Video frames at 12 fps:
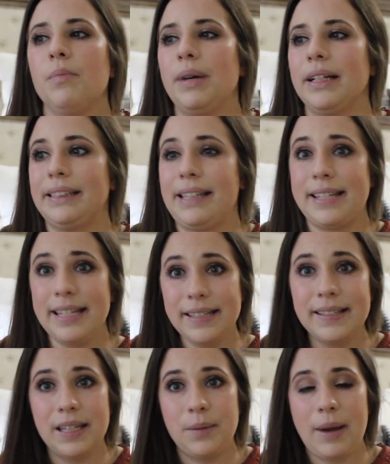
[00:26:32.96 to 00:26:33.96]
But
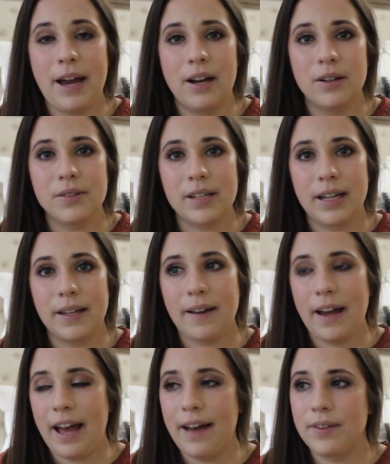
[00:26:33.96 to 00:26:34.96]
60 pounds, like
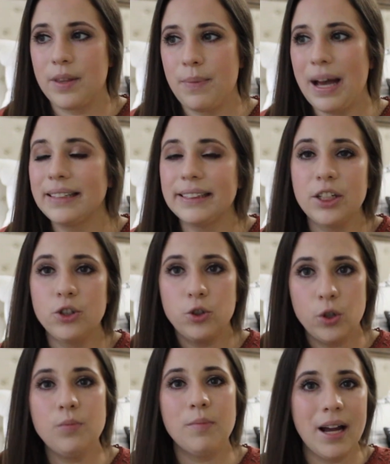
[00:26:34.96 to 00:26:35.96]
I have in the past, is
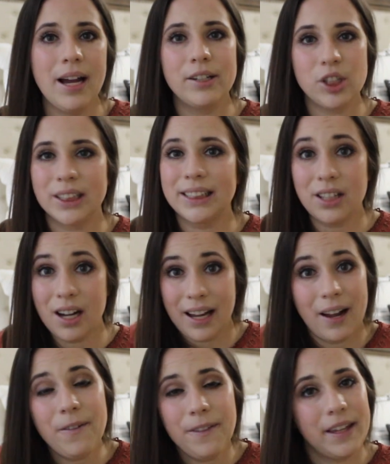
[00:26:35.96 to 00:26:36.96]
too much. It's not
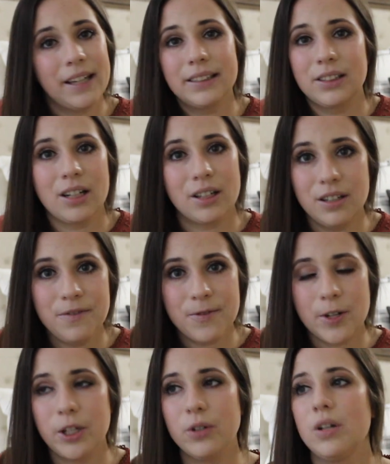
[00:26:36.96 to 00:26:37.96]
healthy. It's not good
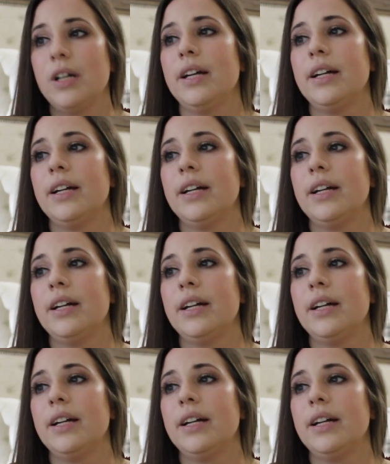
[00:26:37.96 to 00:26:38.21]
for you.